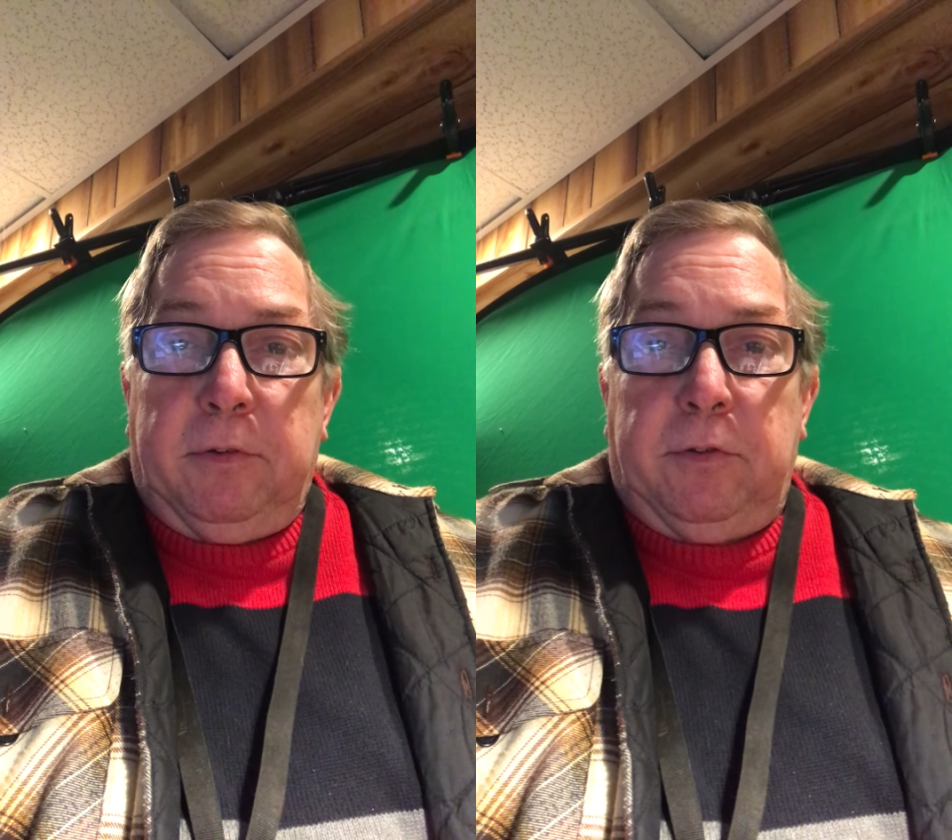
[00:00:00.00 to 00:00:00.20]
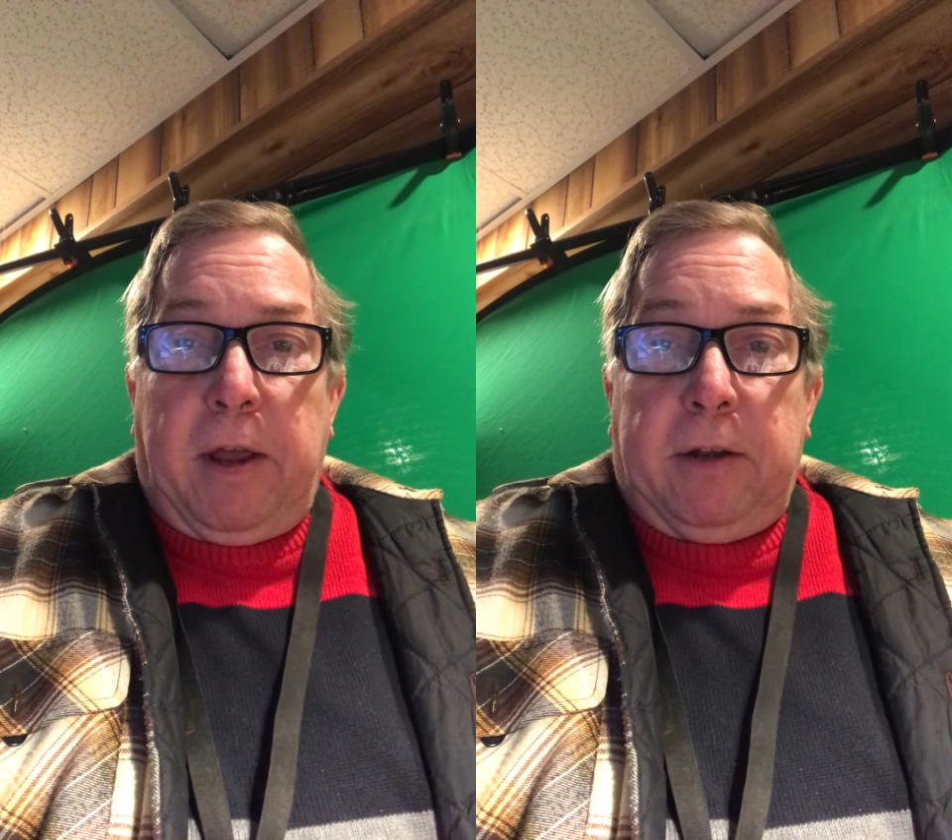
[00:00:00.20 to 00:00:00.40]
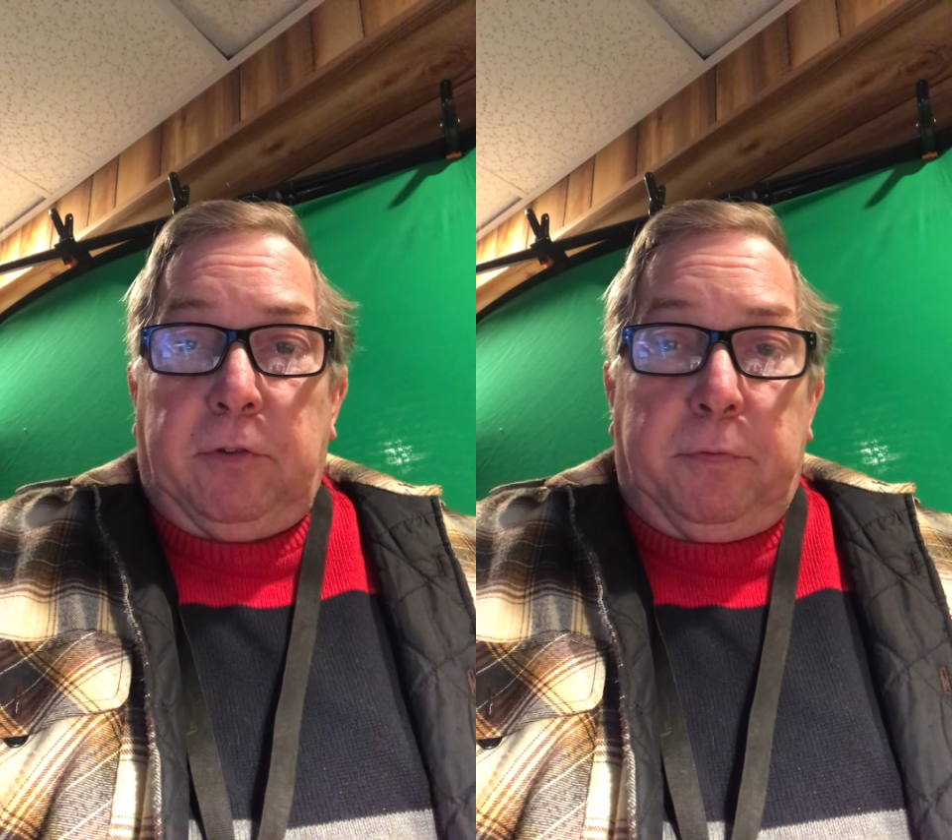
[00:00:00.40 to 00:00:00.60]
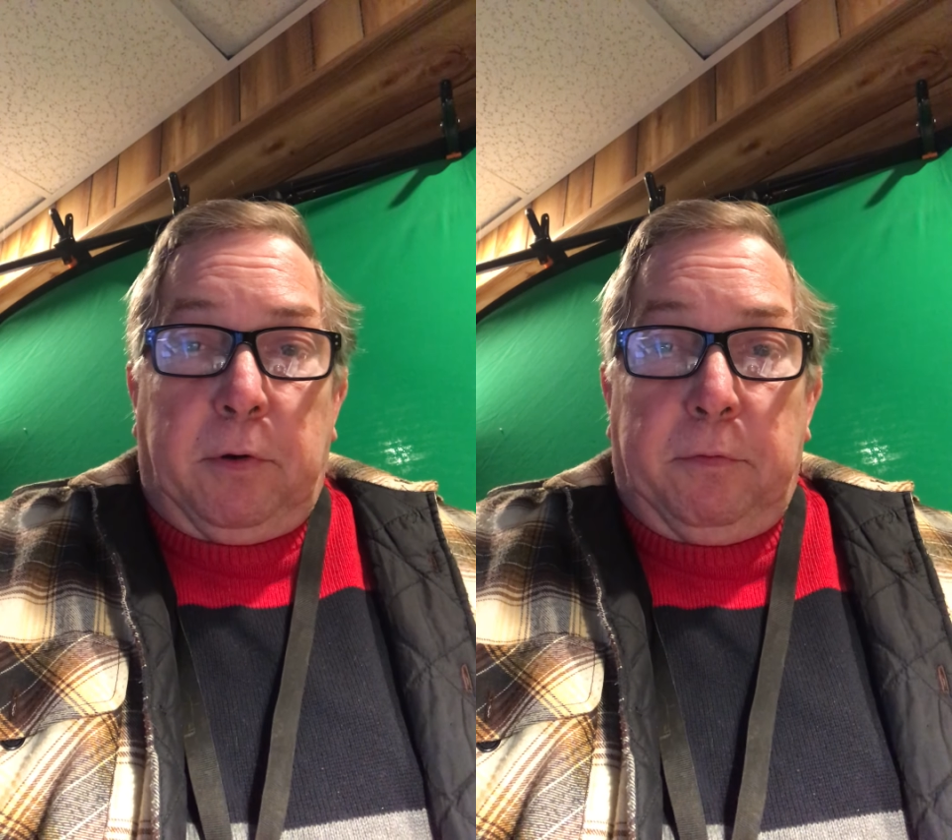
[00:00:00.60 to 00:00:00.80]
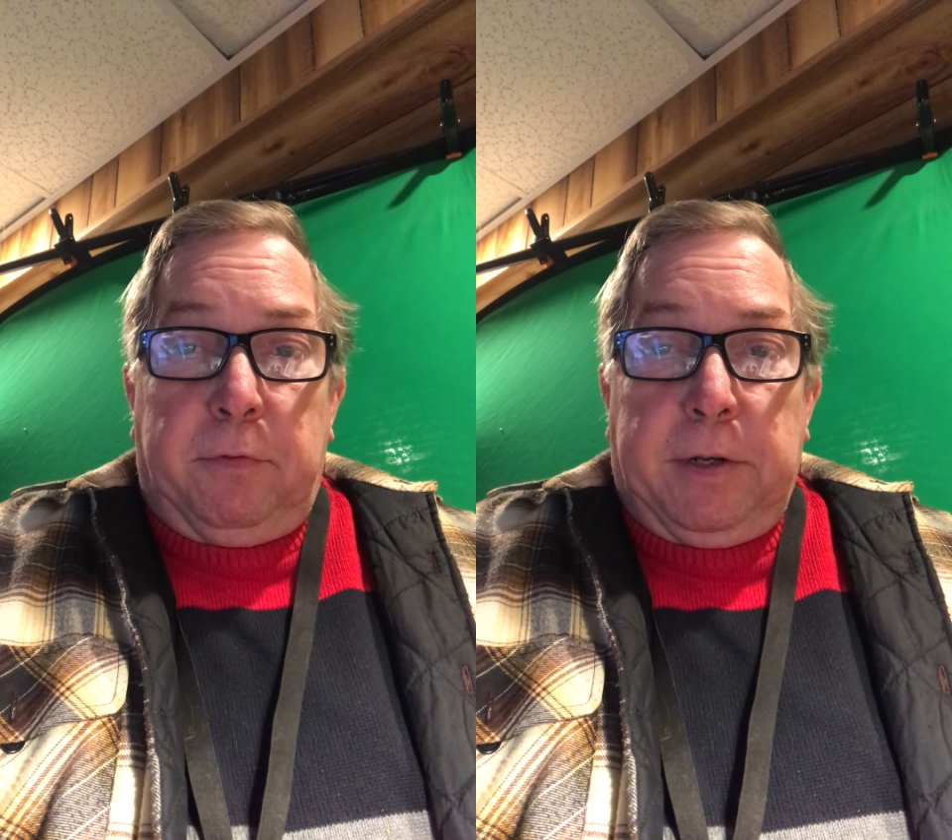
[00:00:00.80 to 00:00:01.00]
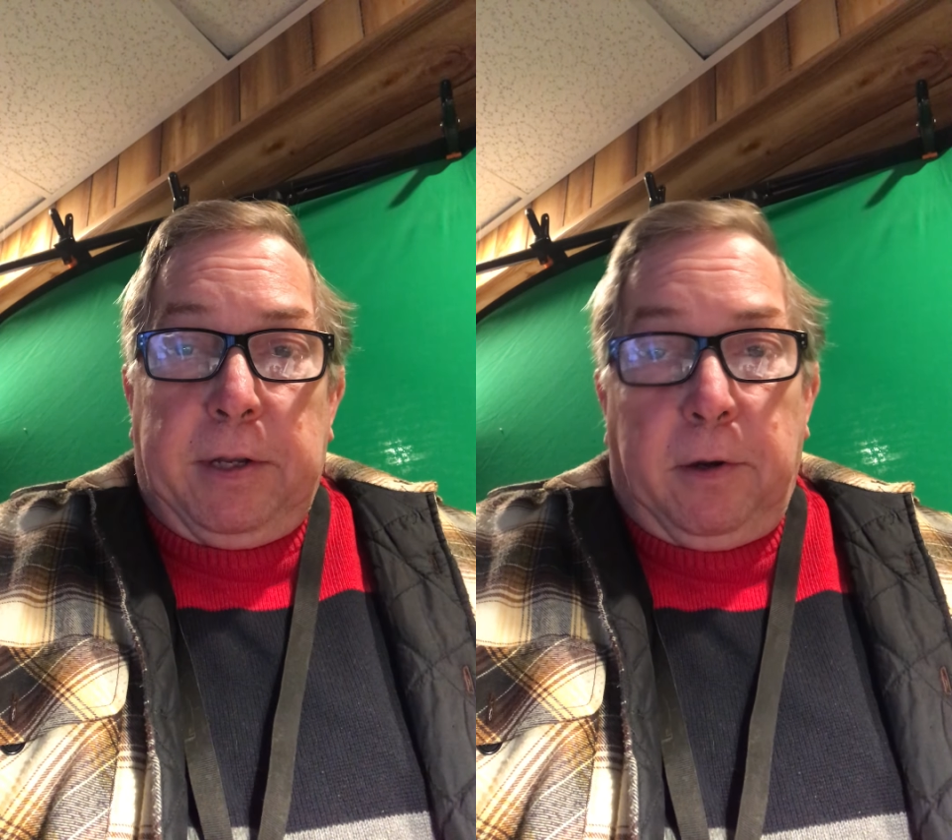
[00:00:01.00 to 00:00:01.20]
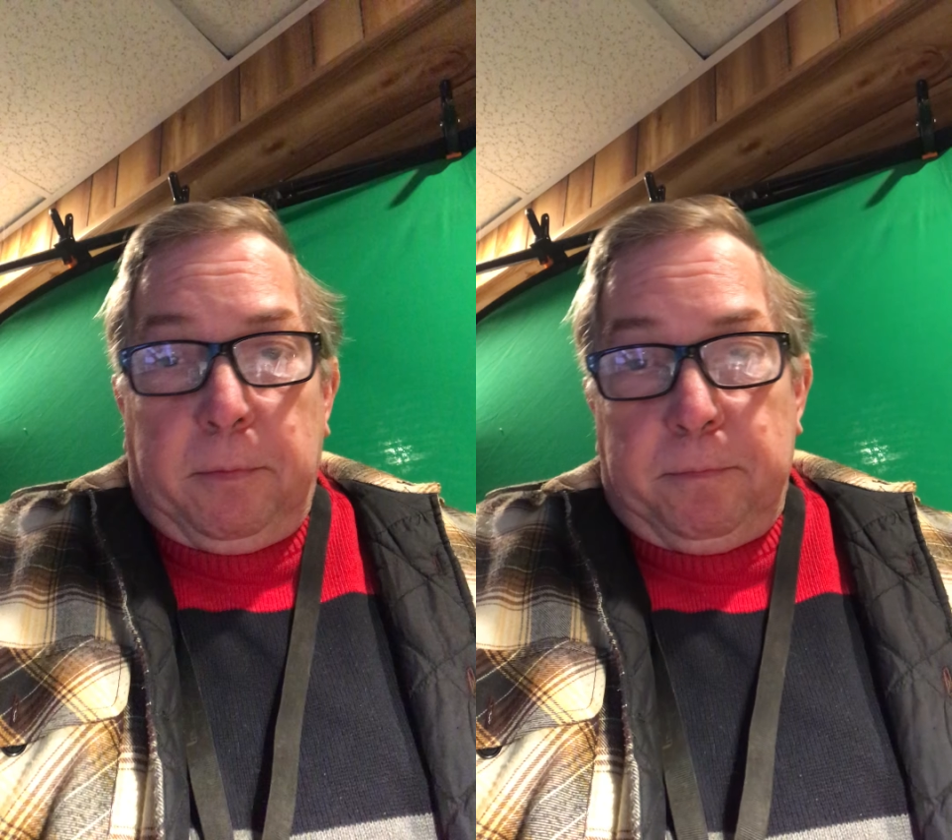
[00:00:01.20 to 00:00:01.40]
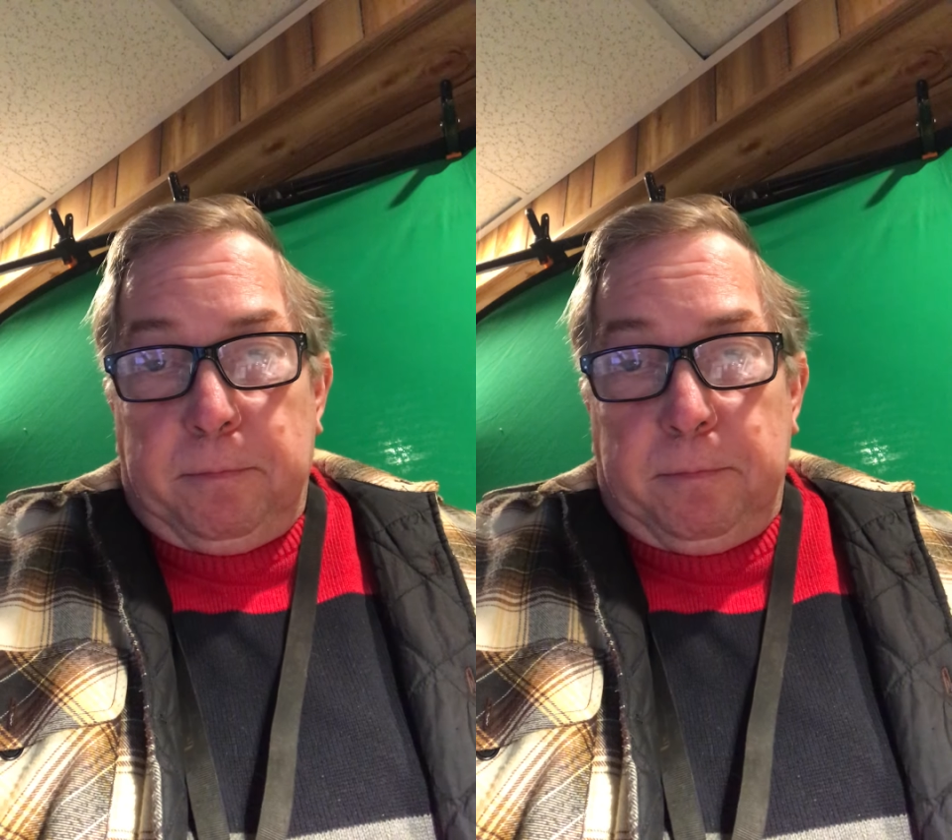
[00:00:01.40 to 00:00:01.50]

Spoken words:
saxophone video